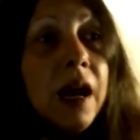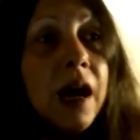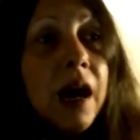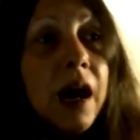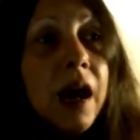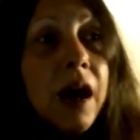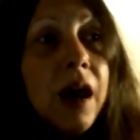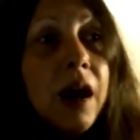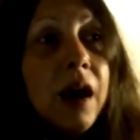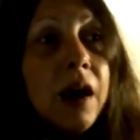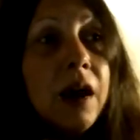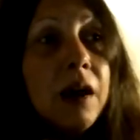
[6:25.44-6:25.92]

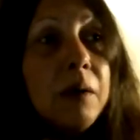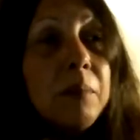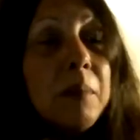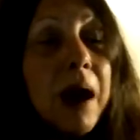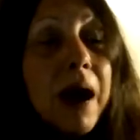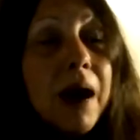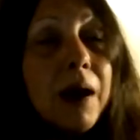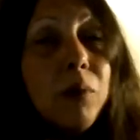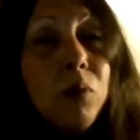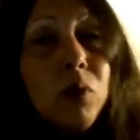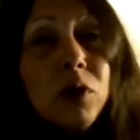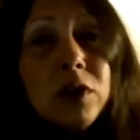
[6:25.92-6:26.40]

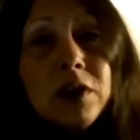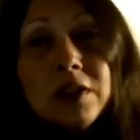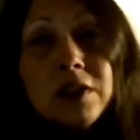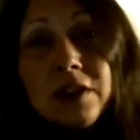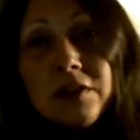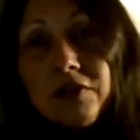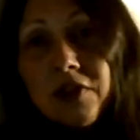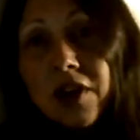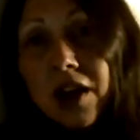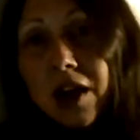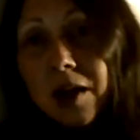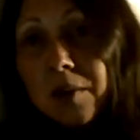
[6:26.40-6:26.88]
I wouldn't
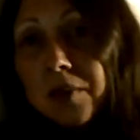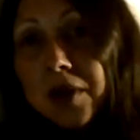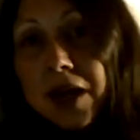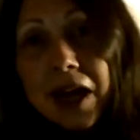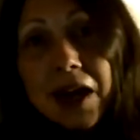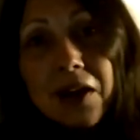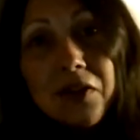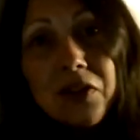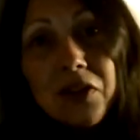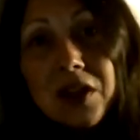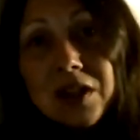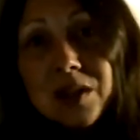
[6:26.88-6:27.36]
have come
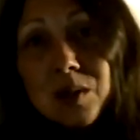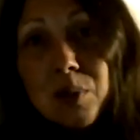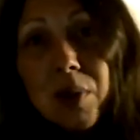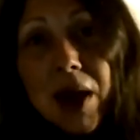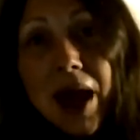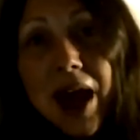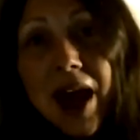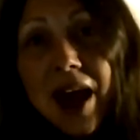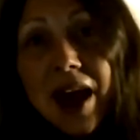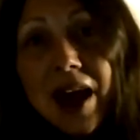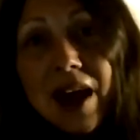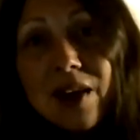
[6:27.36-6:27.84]
down this
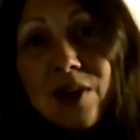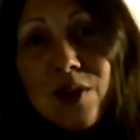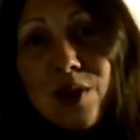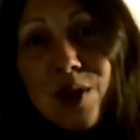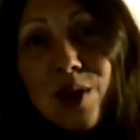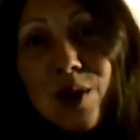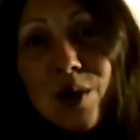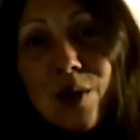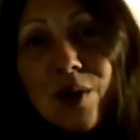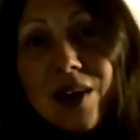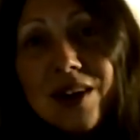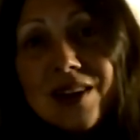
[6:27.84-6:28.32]
path.
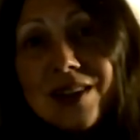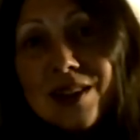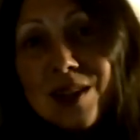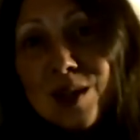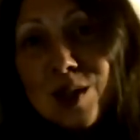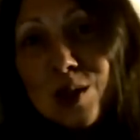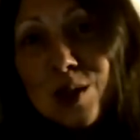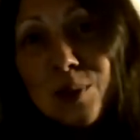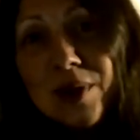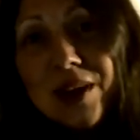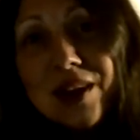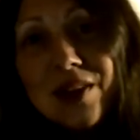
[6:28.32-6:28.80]
I'd
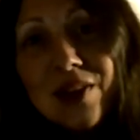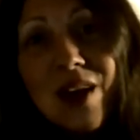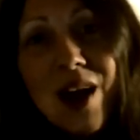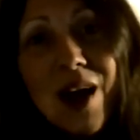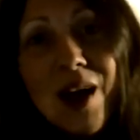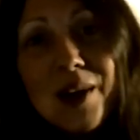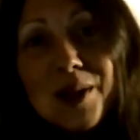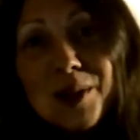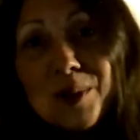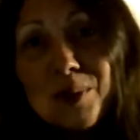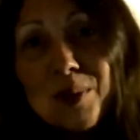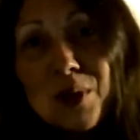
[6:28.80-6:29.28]
still be at the
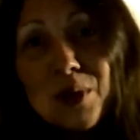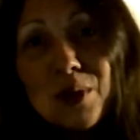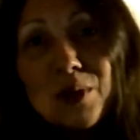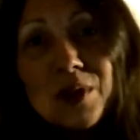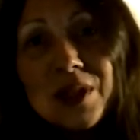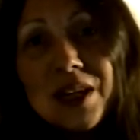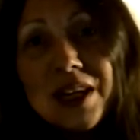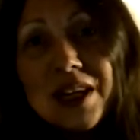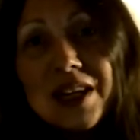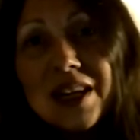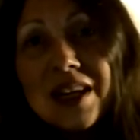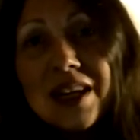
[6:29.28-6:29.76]
hospital
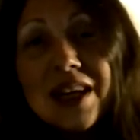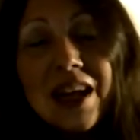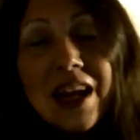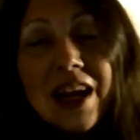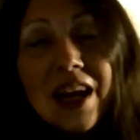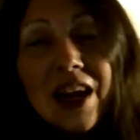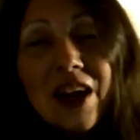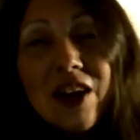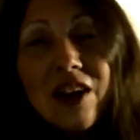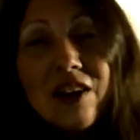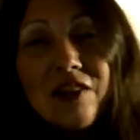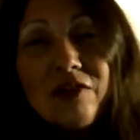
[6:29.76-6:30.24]
taking
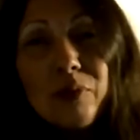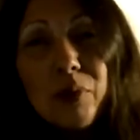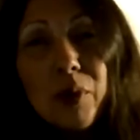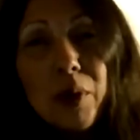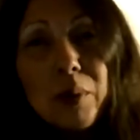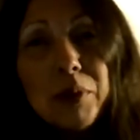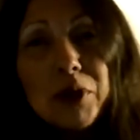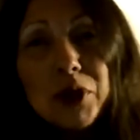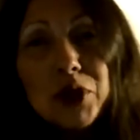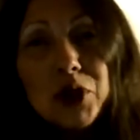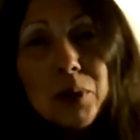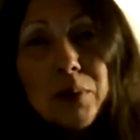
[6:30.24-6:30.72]
care of
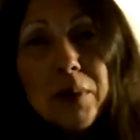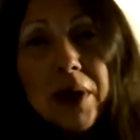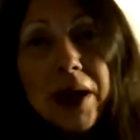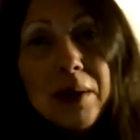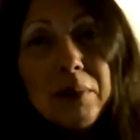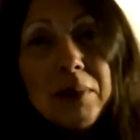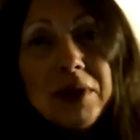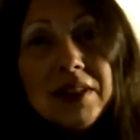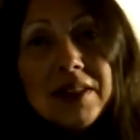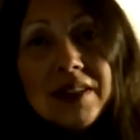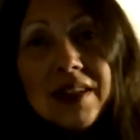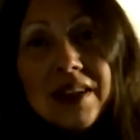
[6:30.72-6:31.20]
premature
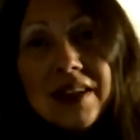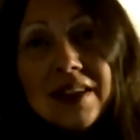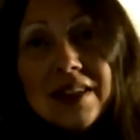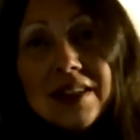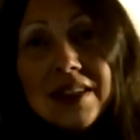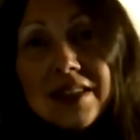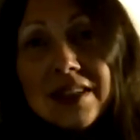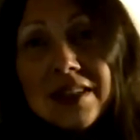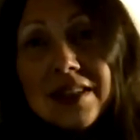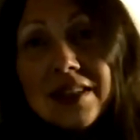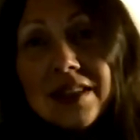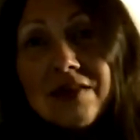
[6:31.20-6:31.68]
babies in
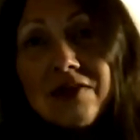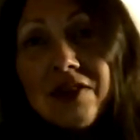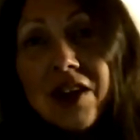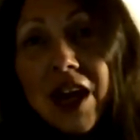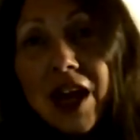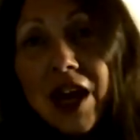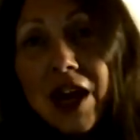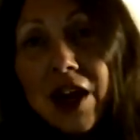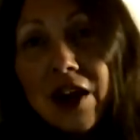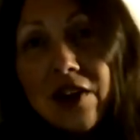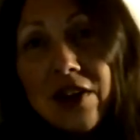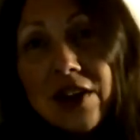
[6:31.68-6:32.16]
intensive
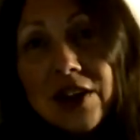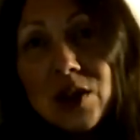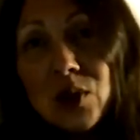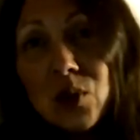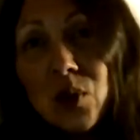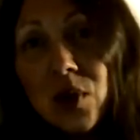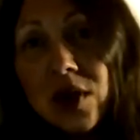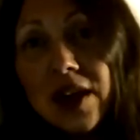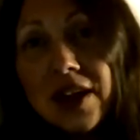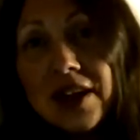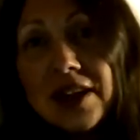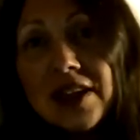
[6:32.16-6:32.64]
care. That's
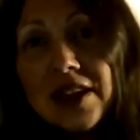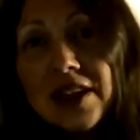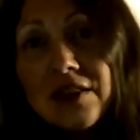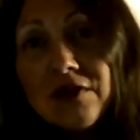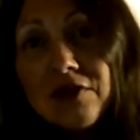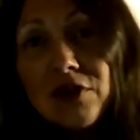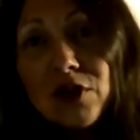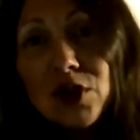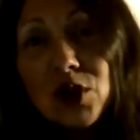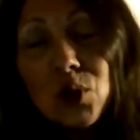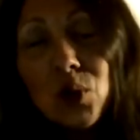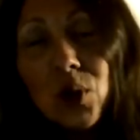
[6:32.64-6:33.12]
what I did
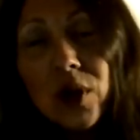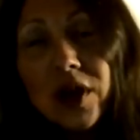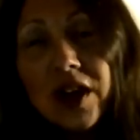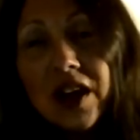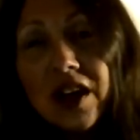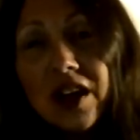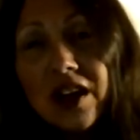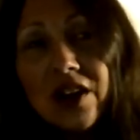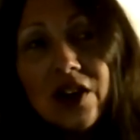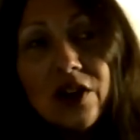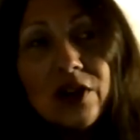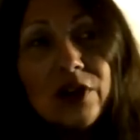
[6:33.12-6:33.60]
for 20
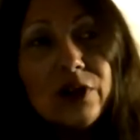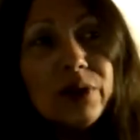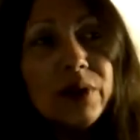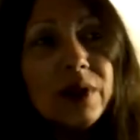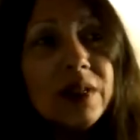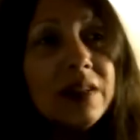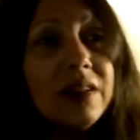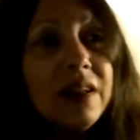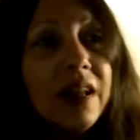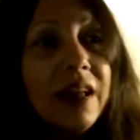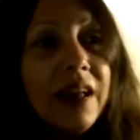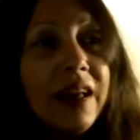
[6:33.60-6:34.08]
years.
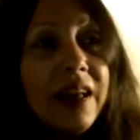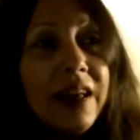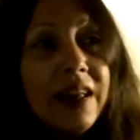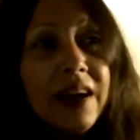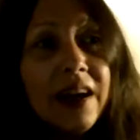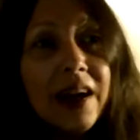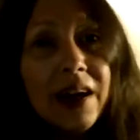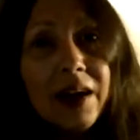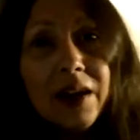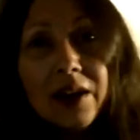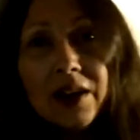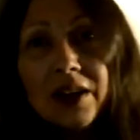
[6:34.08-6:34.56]
And
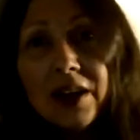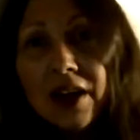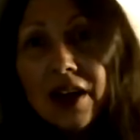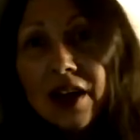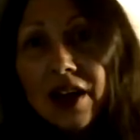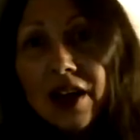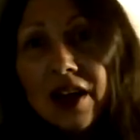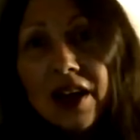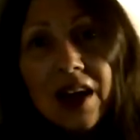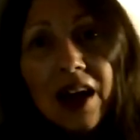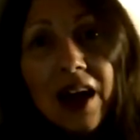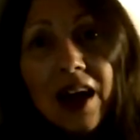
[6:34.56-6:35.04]
I
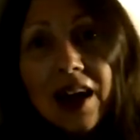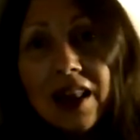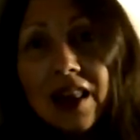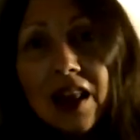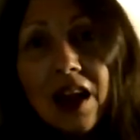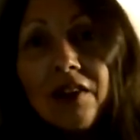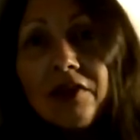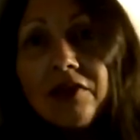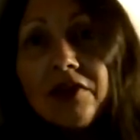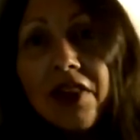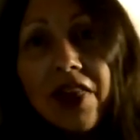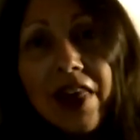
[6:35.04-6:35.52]

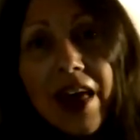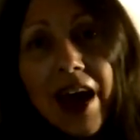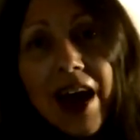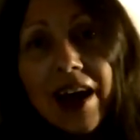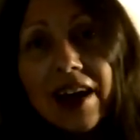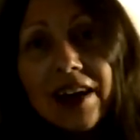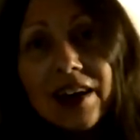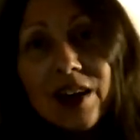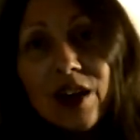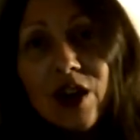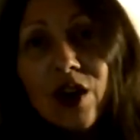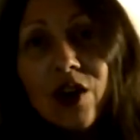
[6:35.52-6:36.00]
loved
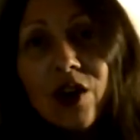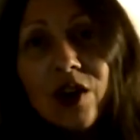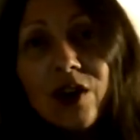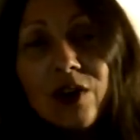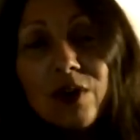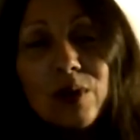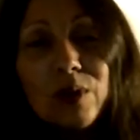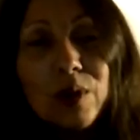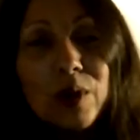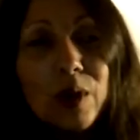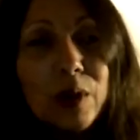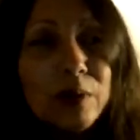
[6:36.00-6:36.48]
that,
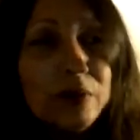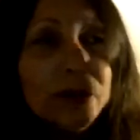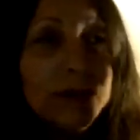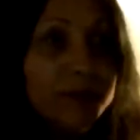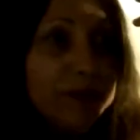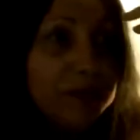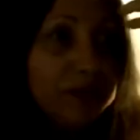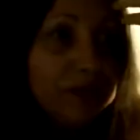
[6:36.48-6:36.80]
so,